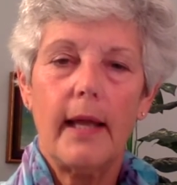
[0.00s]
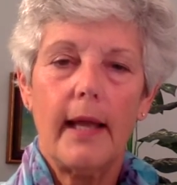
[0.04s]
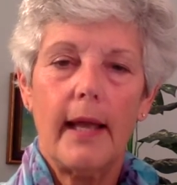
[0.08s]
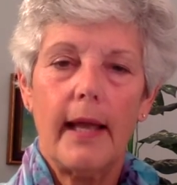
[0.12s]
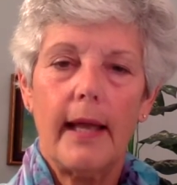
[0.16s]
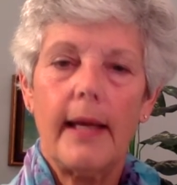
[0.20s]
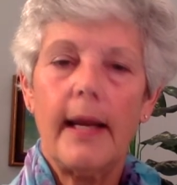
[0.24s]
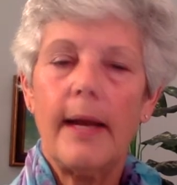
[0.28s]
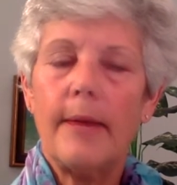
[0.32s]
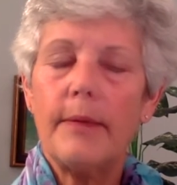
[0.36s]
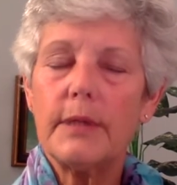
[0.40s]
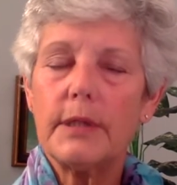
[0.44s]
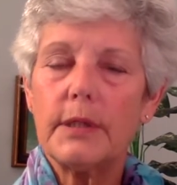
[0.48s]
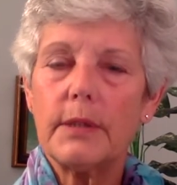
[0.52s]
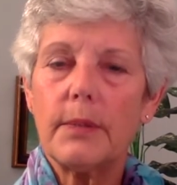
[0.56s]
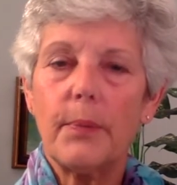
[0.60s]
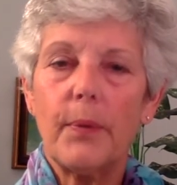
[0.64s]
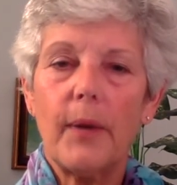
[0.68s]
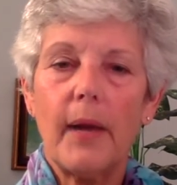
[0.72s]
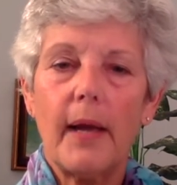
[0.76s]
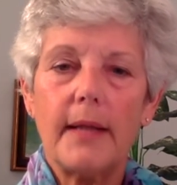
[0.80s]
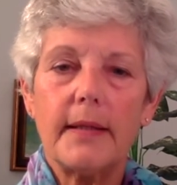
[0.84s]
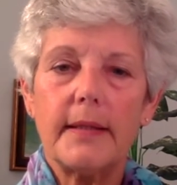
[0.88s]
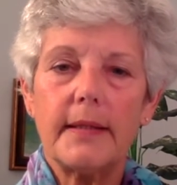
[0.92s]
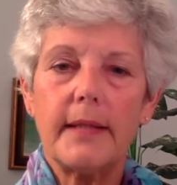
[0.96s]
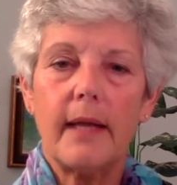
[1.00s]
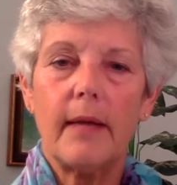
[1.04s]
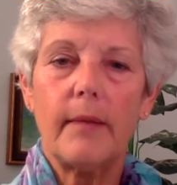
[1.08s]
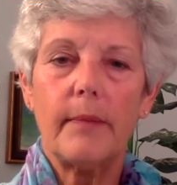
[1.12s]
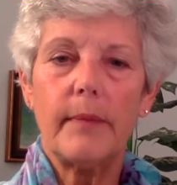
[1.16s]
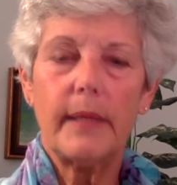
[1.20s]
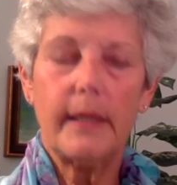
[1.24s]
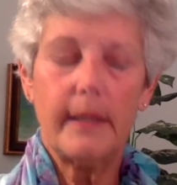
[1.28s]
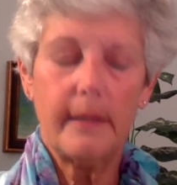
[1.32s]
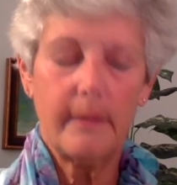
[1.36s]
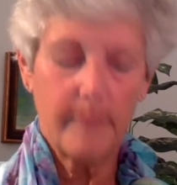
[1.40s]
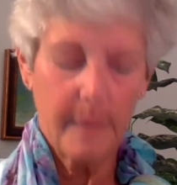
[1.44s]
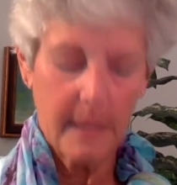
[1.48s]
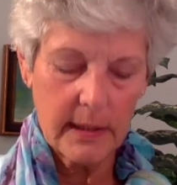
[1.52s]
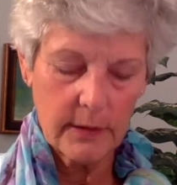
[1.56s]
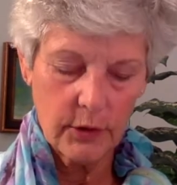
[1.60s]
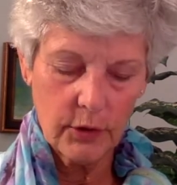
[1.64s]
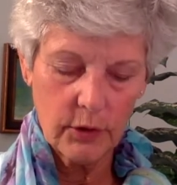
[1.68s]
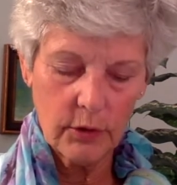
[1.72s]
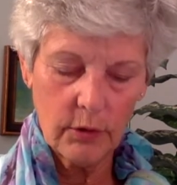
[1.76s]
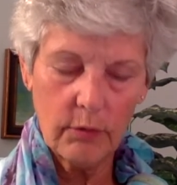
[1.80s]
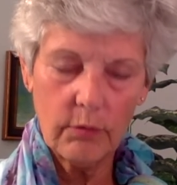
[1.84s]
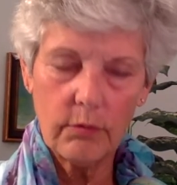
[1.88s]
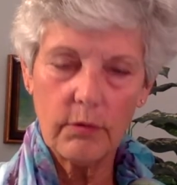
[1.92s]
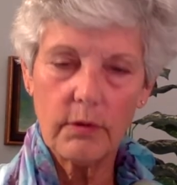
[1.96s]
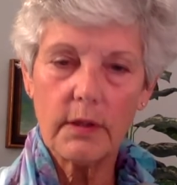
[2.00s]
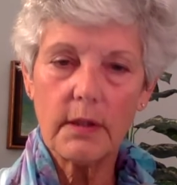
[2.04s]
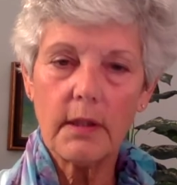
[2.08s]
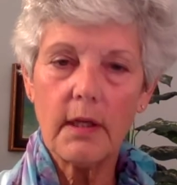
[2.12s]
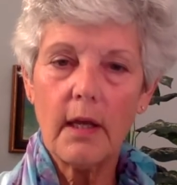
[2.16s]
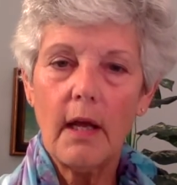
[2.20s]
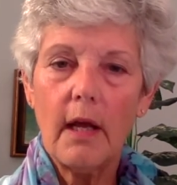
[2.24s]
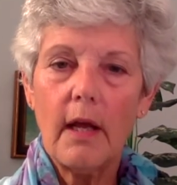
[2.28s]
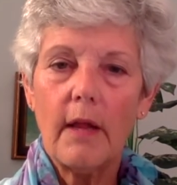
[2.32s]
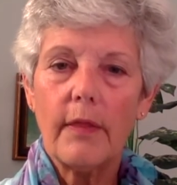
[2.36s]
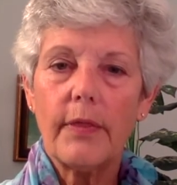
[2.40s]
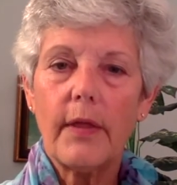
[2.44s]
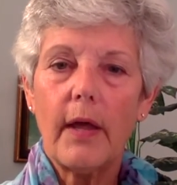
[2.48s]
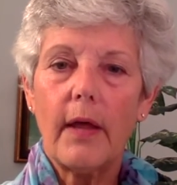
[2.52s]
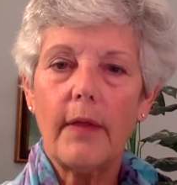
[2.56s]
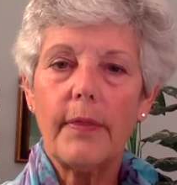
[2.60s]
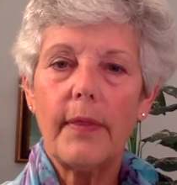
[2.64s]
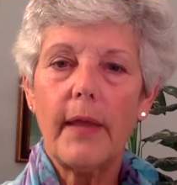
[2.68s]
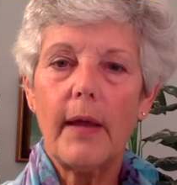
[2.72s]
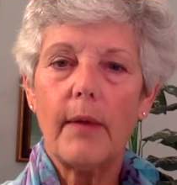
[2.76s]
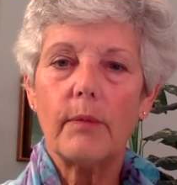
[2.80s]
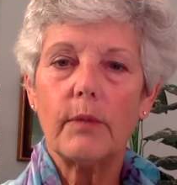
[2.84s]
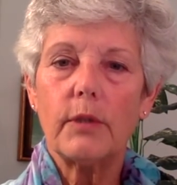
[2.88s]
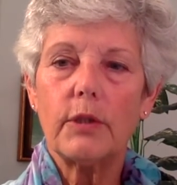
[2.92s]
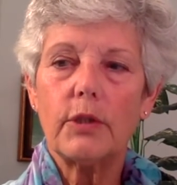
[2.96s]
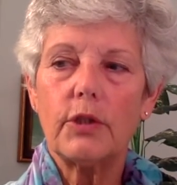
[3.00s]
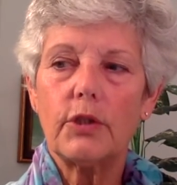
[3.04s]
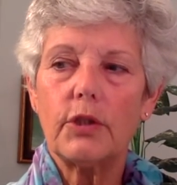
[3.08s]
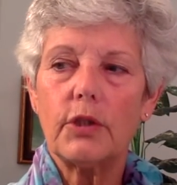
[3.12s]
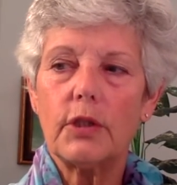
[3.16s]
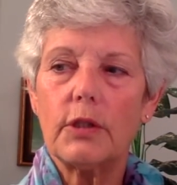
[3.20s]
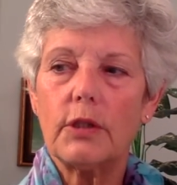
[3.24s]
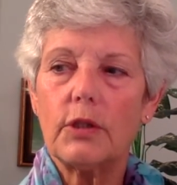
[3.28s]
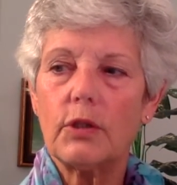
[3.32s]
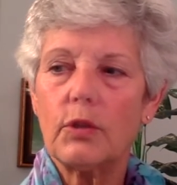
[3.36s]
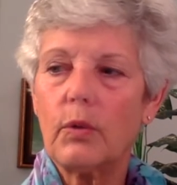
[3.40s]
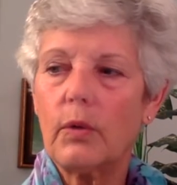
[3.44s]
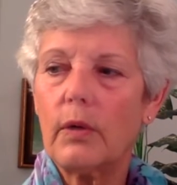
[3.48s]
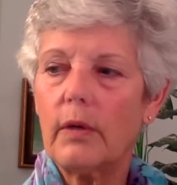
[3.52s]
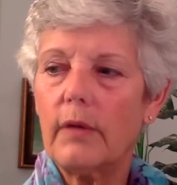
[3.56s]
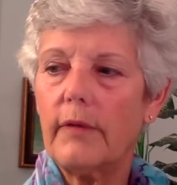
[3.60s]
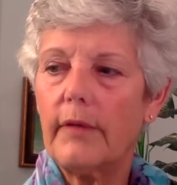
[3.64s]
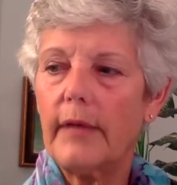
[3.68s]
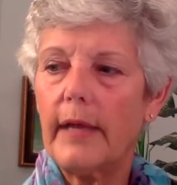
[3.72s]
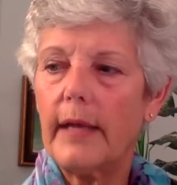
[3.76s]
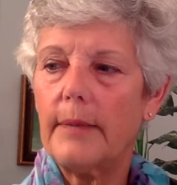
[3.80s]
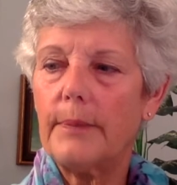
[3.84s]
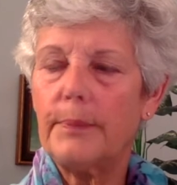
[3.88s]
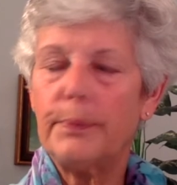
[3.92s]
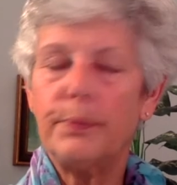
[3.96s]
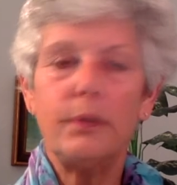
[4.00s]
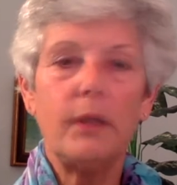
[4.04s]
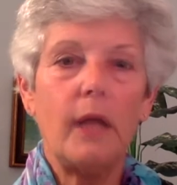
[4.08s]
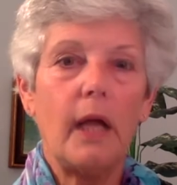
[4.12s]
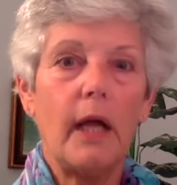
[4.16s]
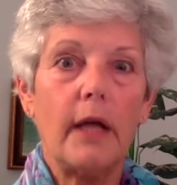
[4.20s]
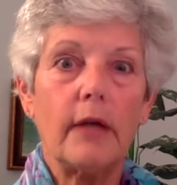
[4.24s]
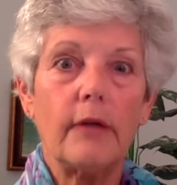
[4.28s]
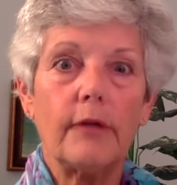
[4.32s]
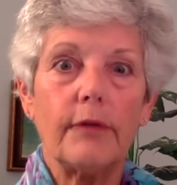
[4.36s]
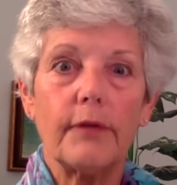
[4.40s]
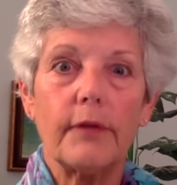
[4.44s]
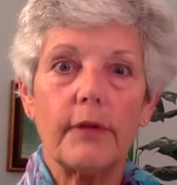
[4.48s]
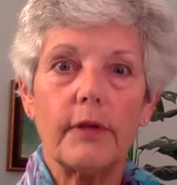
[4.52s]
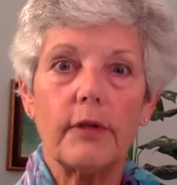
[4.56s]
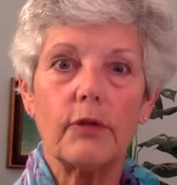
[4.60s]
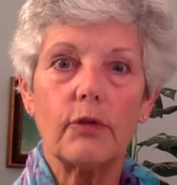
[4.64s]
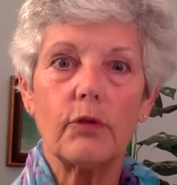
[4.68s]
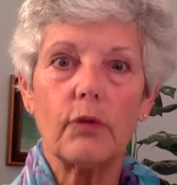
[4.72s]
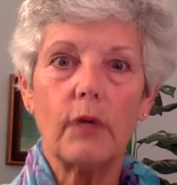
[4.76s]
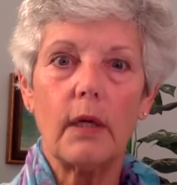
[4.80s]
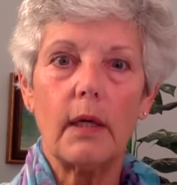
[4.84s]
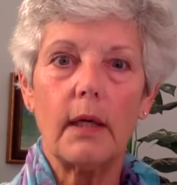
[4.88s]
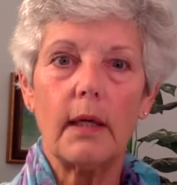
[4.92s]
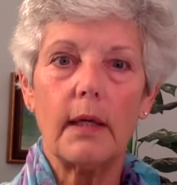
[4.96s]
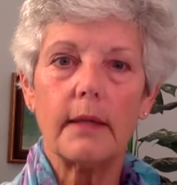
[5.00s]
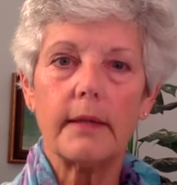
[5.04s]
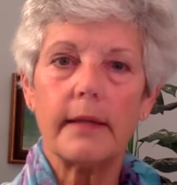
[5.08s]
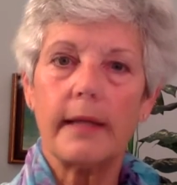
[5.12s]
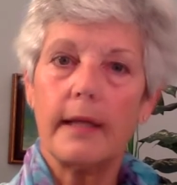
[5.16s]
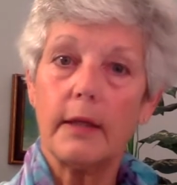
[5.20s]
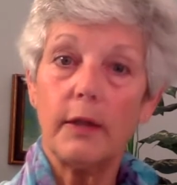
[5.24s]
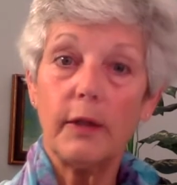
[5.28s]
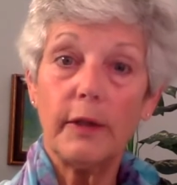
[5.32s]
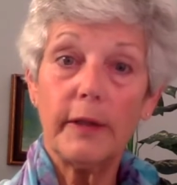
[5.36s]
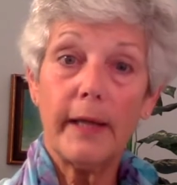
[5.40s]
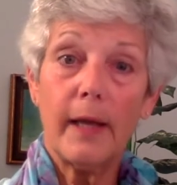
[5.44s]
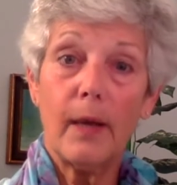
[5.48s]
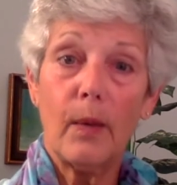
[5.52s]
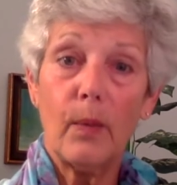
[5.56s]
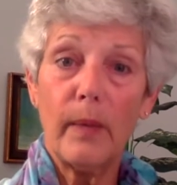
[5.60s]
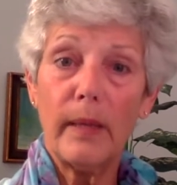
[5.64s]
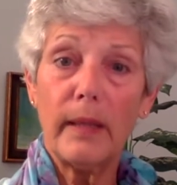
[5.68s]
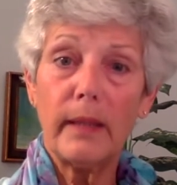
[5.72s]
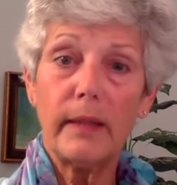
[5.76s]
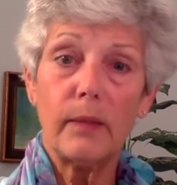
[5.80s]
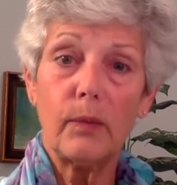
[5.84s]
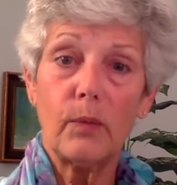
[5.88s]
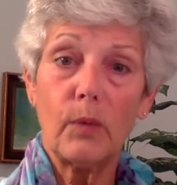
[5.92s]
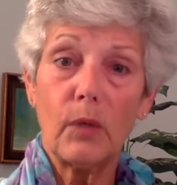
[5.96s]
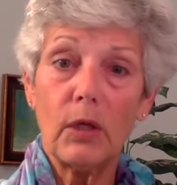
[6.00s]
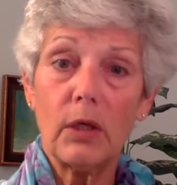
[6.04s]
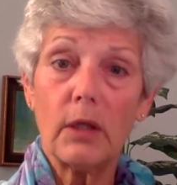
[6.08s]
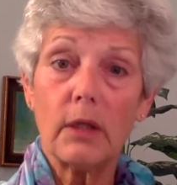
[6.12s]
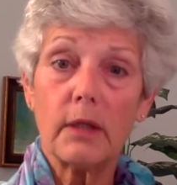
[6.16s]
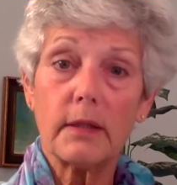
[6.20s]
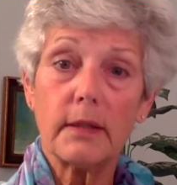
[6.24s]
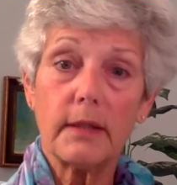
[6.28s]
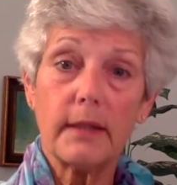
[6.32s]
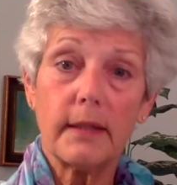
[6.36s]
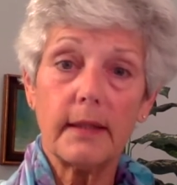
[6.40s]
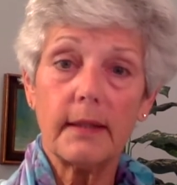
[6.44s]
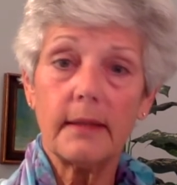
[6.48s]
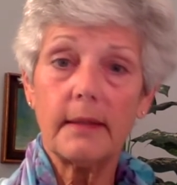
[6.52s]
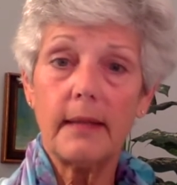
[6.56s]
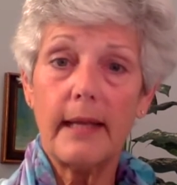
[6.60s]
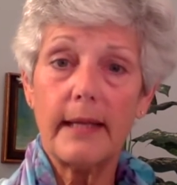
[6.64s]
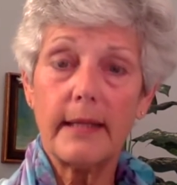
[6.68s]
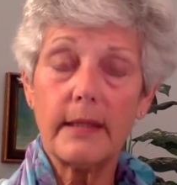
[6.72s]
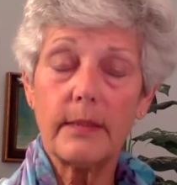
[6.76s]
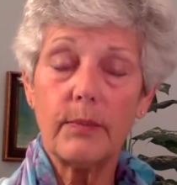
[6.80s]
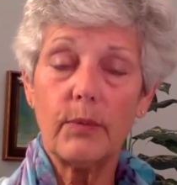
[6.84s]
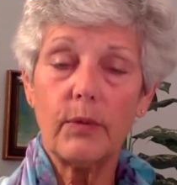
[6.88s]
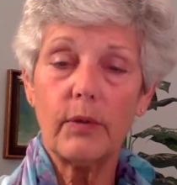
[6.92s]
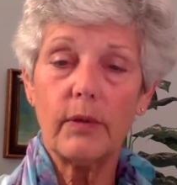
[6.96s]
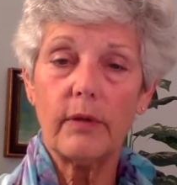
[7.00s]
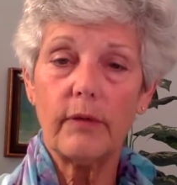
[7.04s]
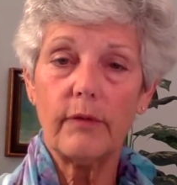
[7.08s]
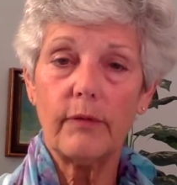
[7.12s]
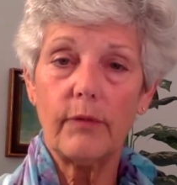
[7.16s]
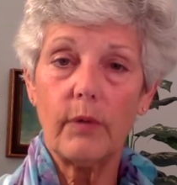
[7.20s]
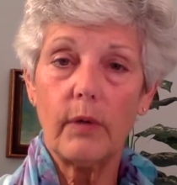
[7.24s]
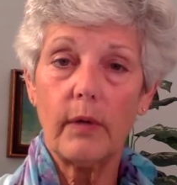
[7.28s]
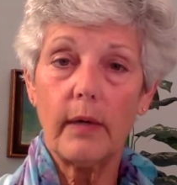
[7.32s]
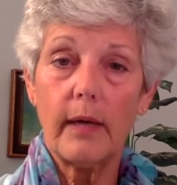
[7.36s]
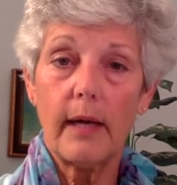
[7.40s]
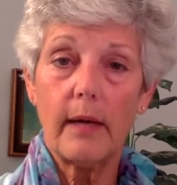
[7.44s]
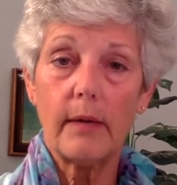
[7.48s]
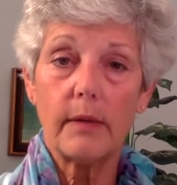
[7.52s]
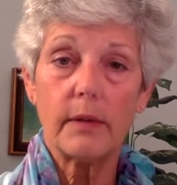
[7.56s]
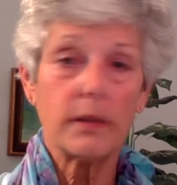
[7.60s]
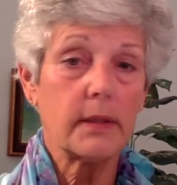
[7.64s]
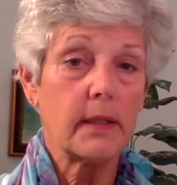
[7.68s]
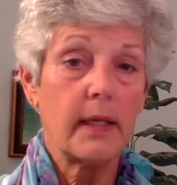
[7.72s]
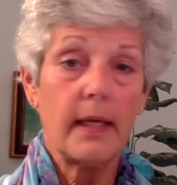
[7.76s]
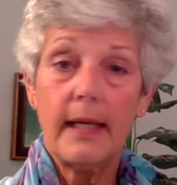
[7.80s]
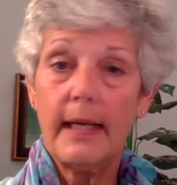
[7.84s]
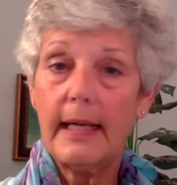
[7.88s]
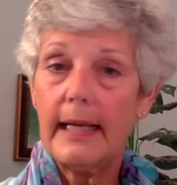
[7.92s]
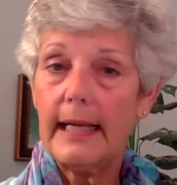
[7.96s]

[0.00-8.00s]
And I was surprised how many of my students thought that was just sort of a plug for the drug, that look how well it works. It can last more than 4 hours.